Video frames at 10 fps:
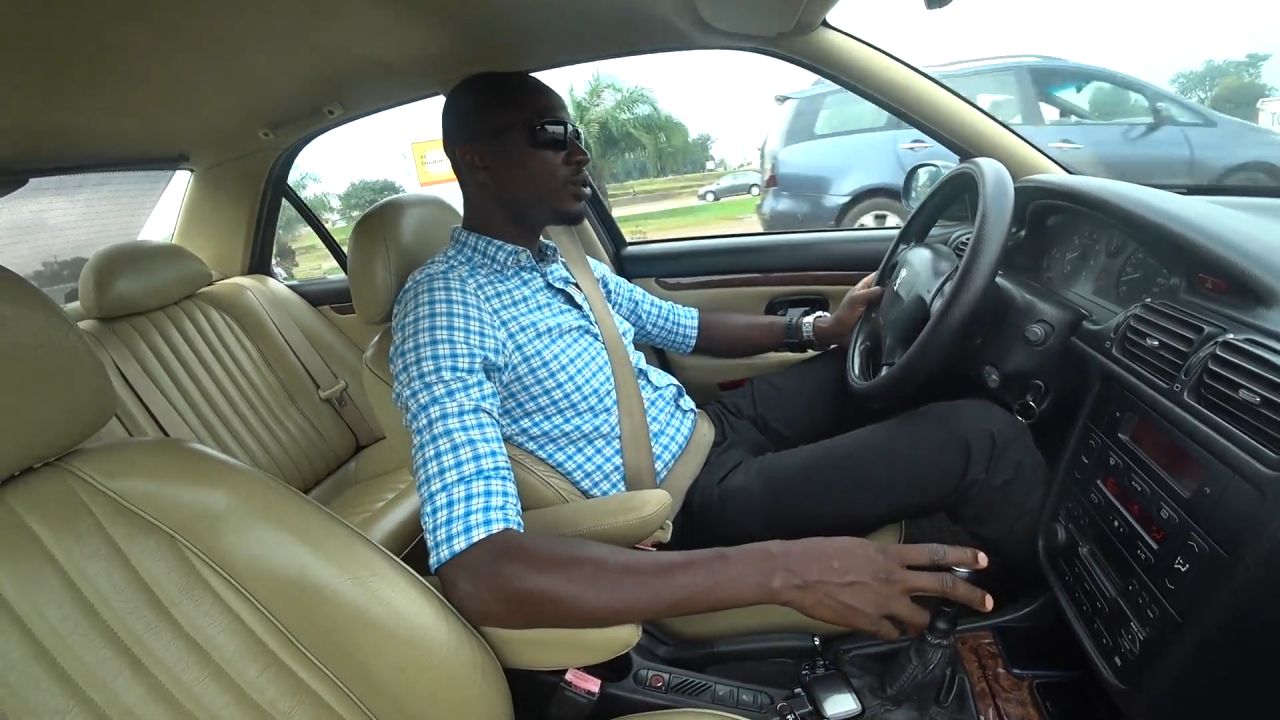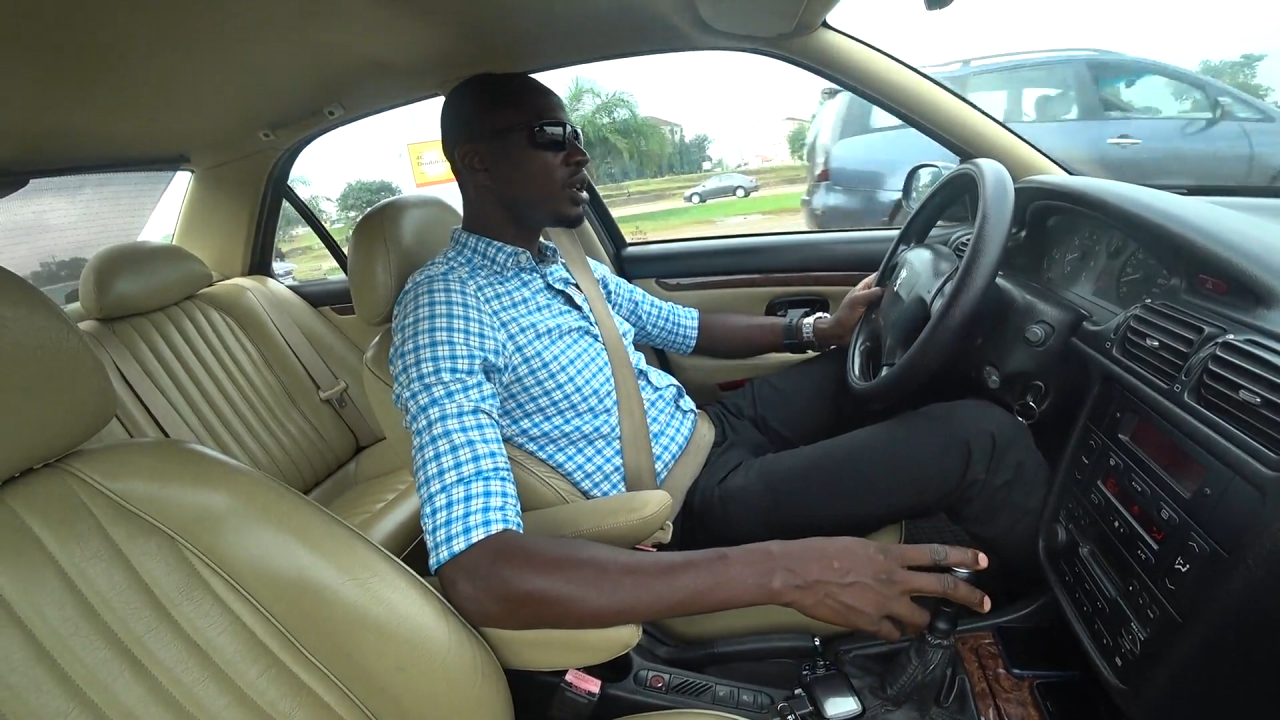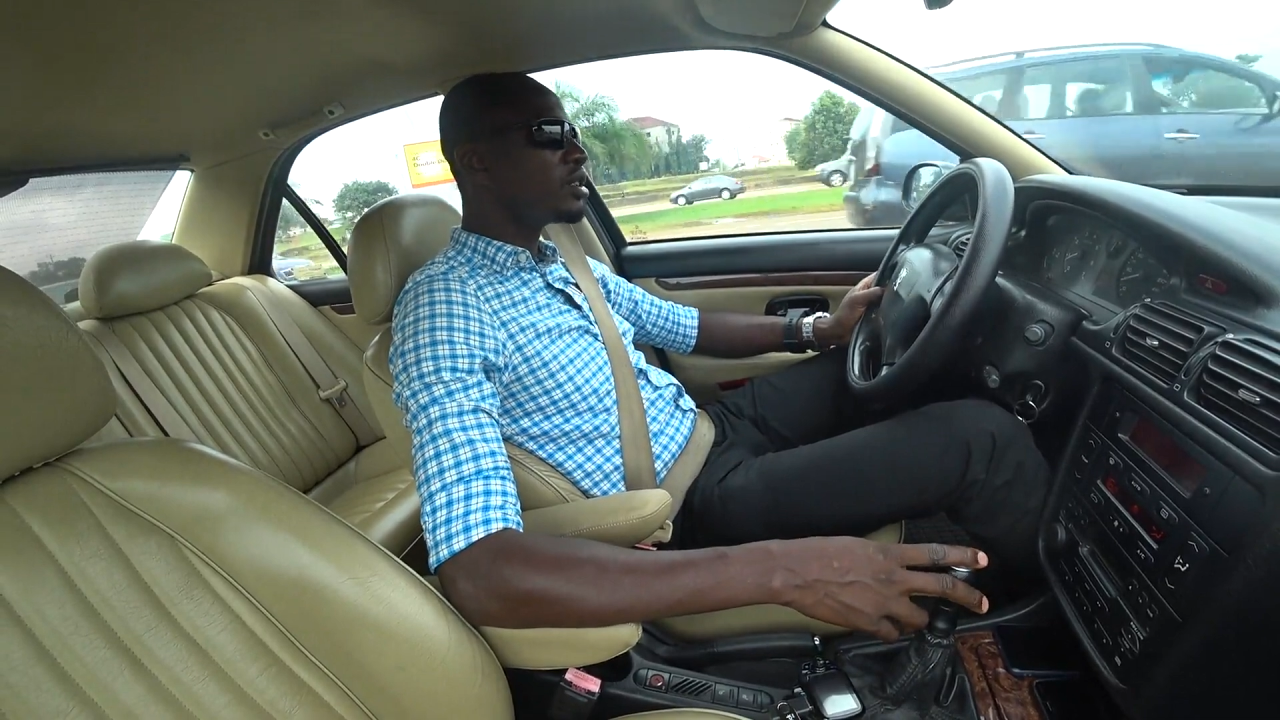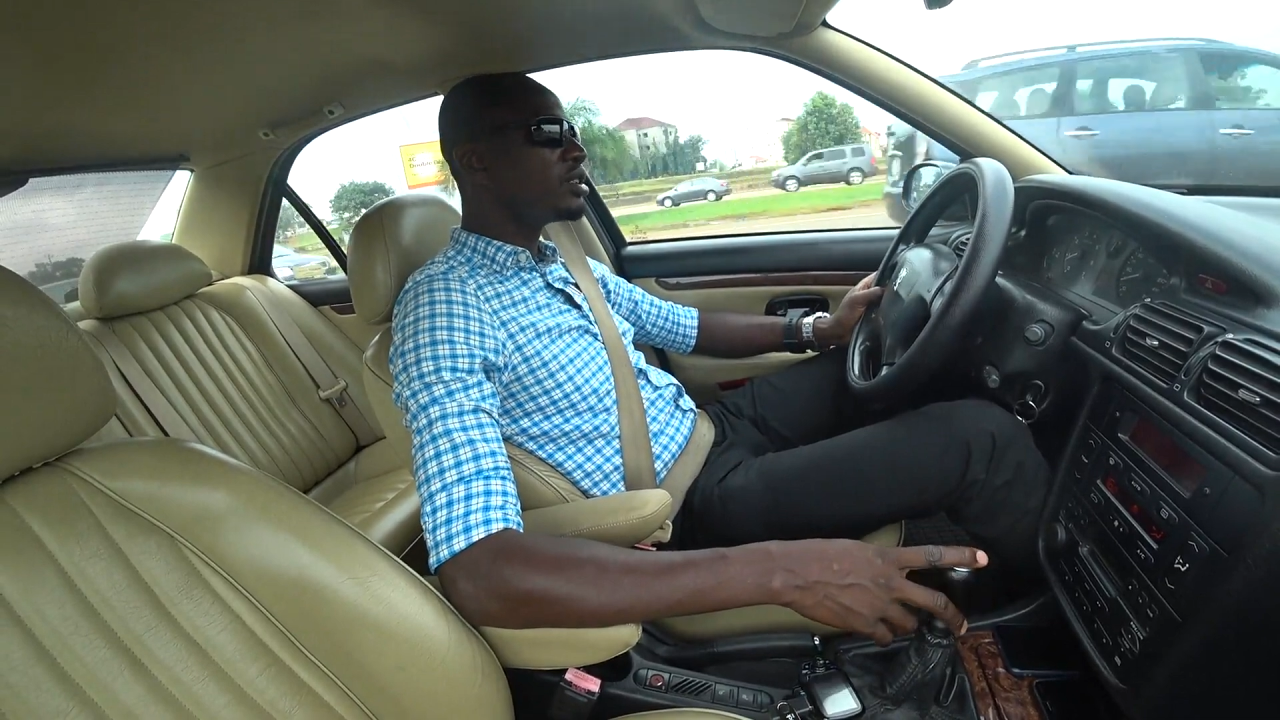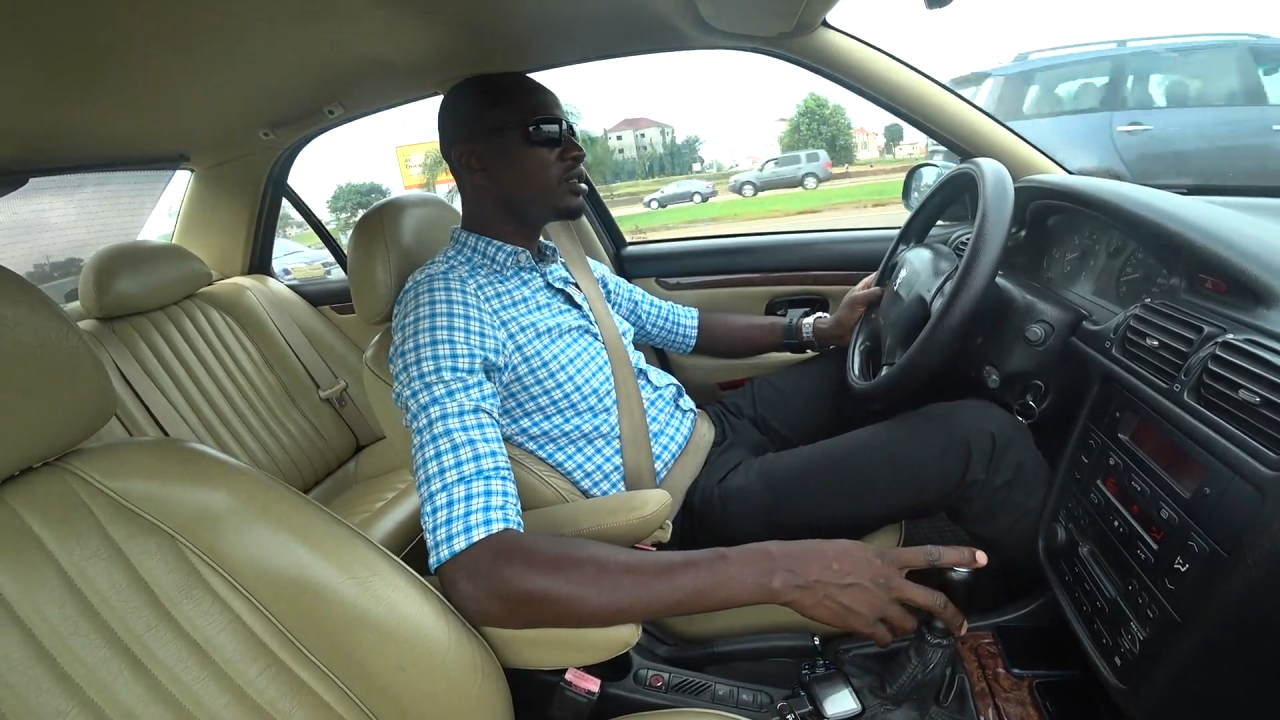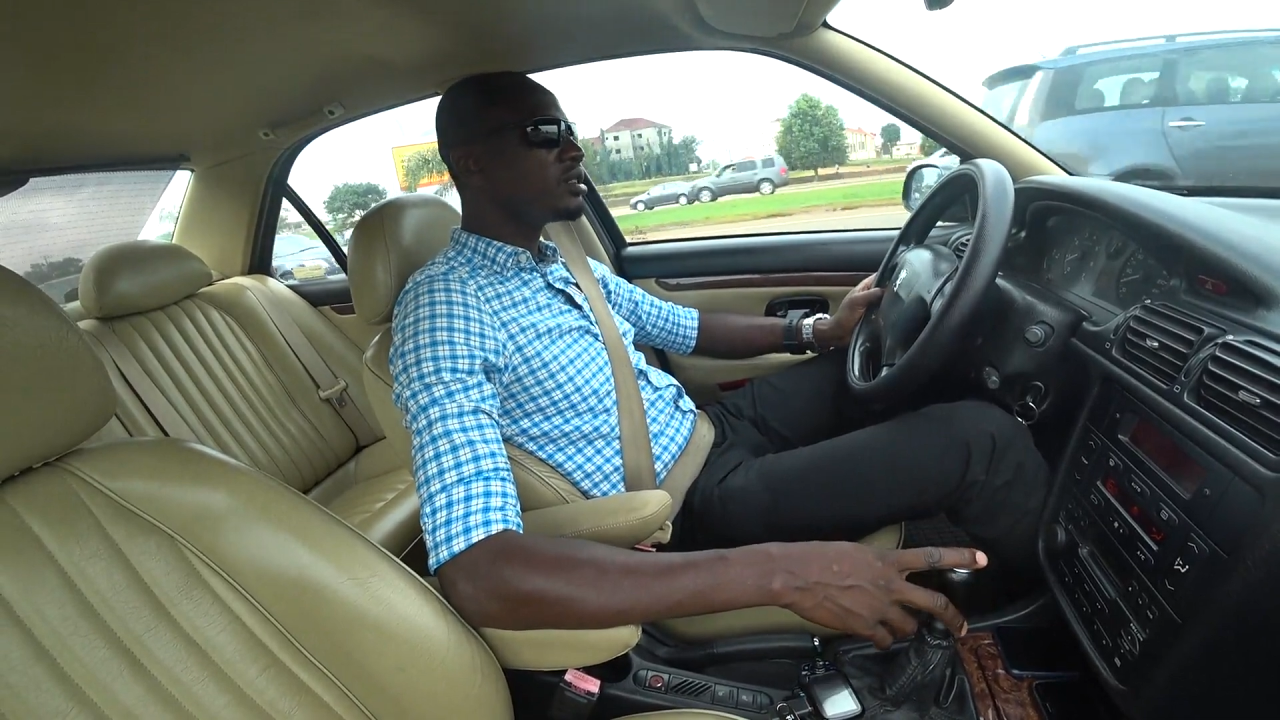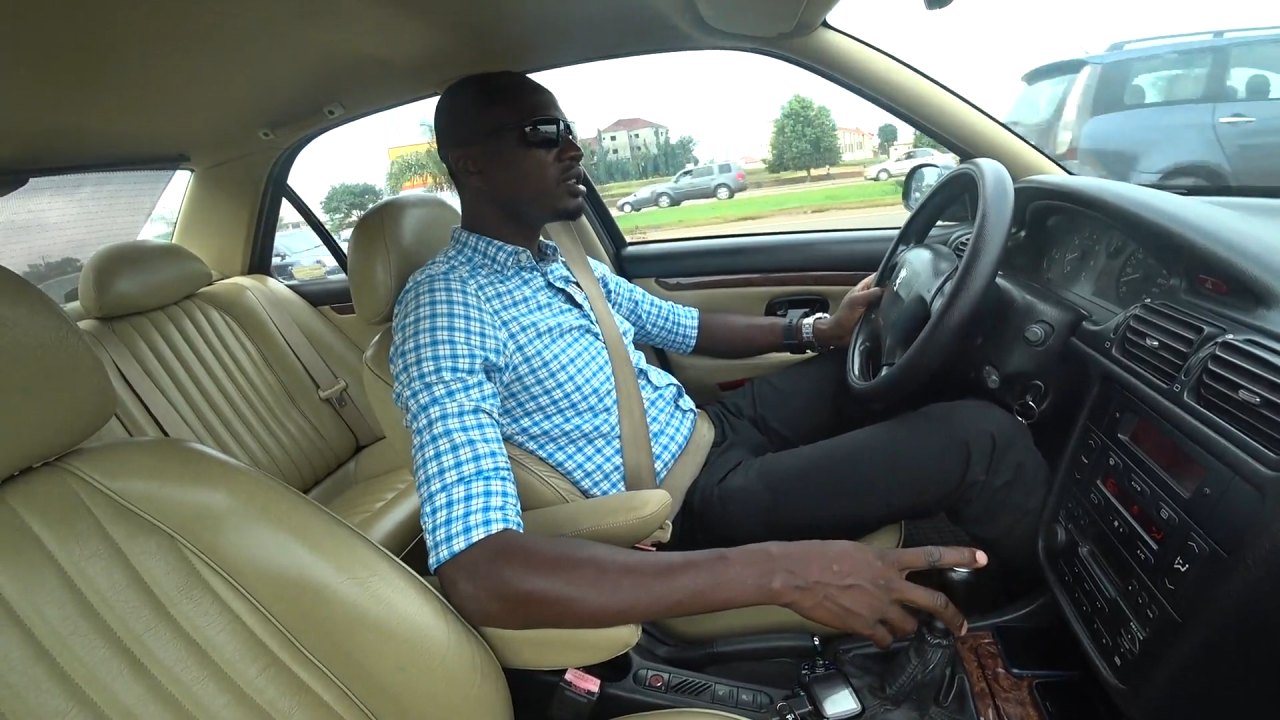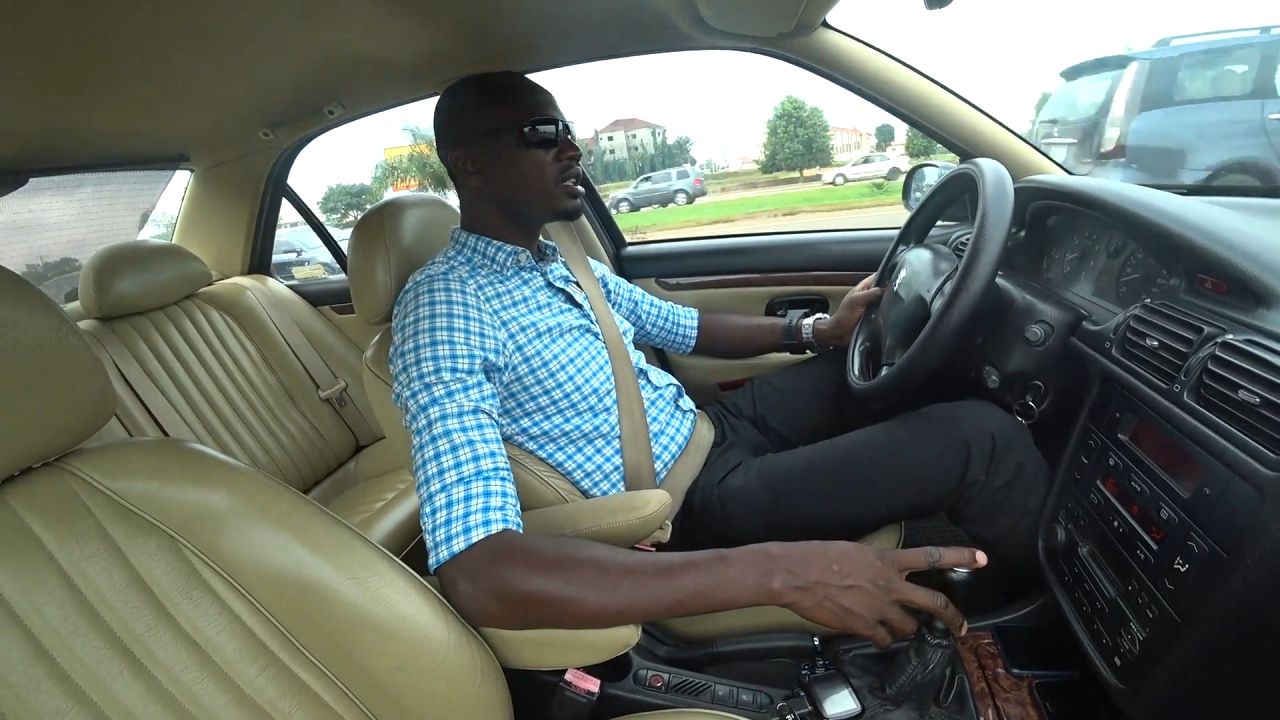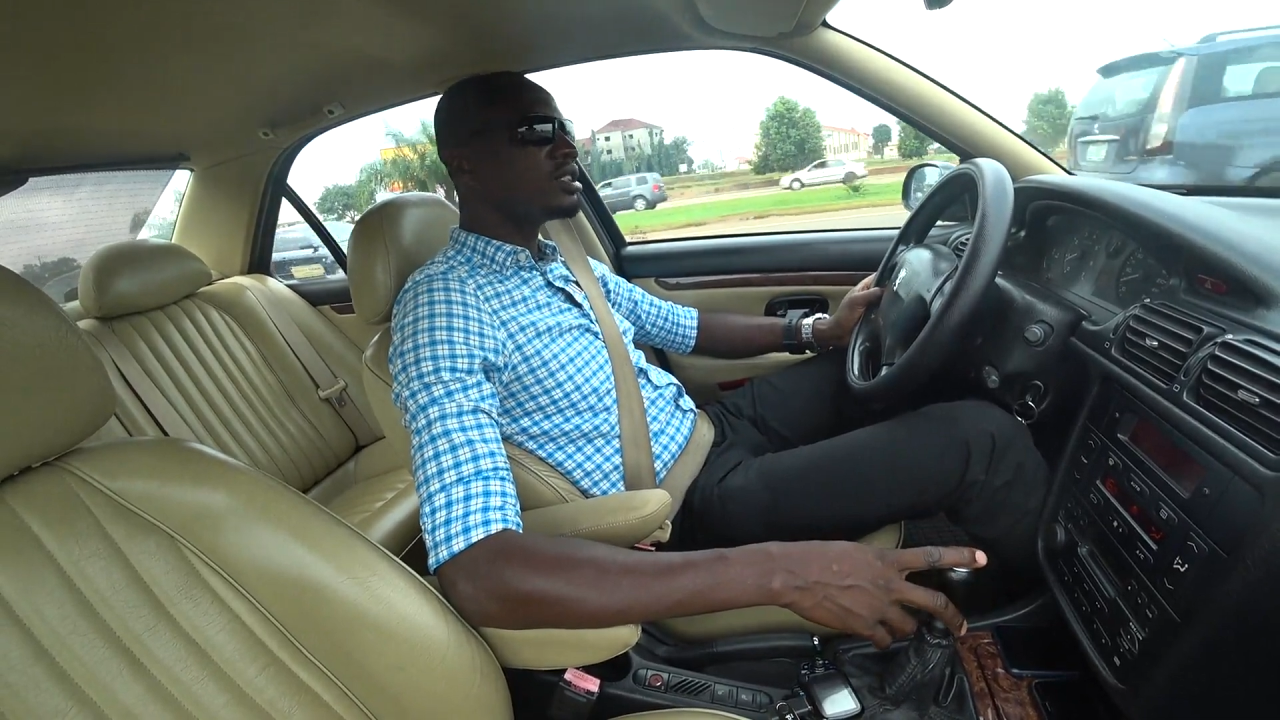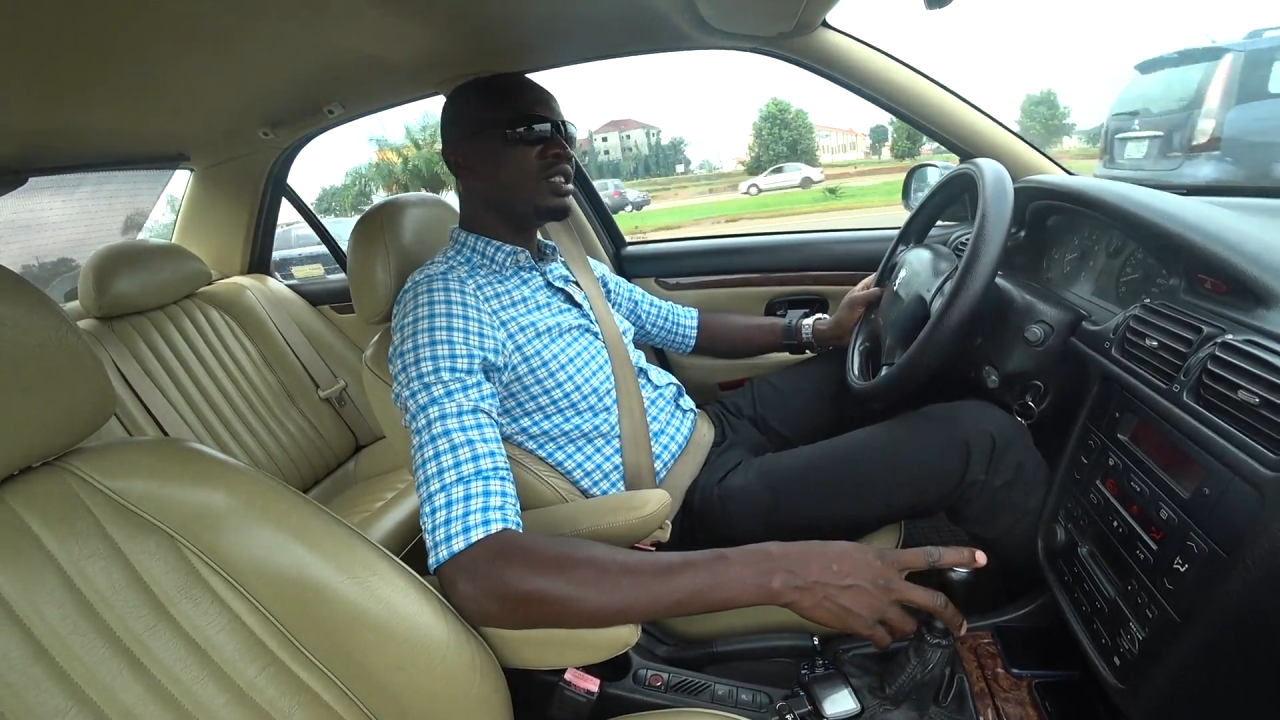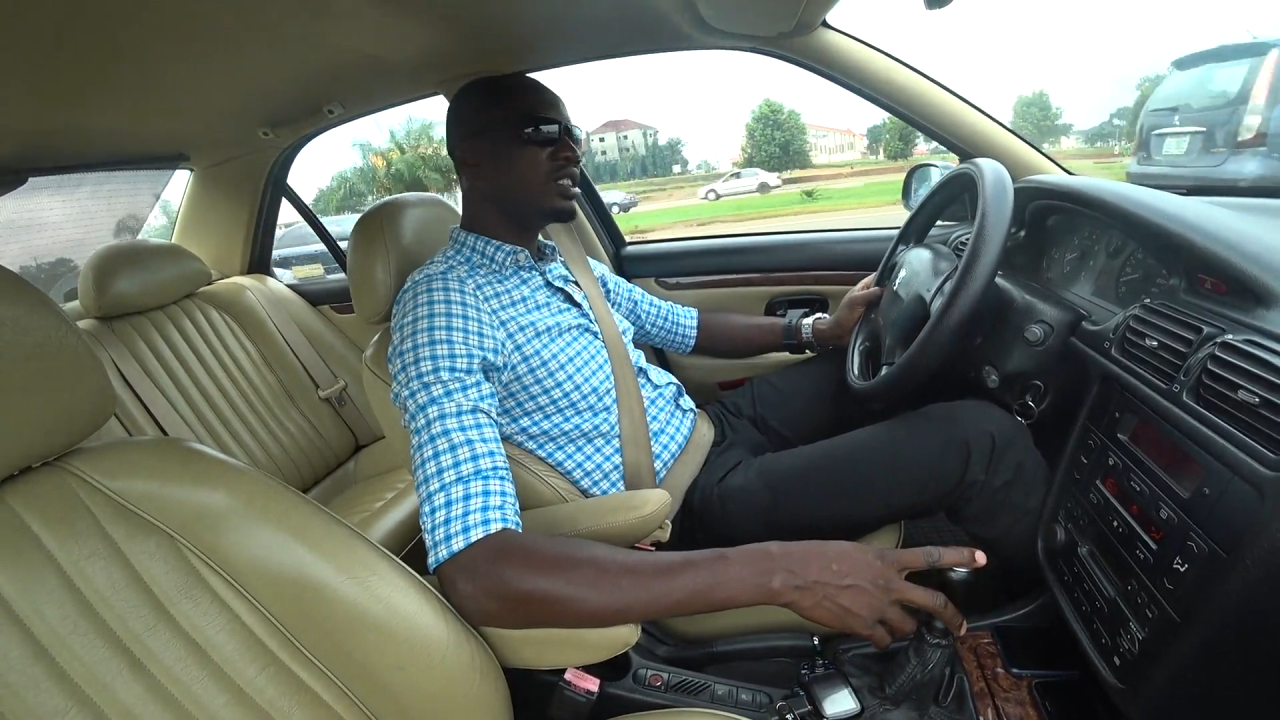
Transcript: 1, no,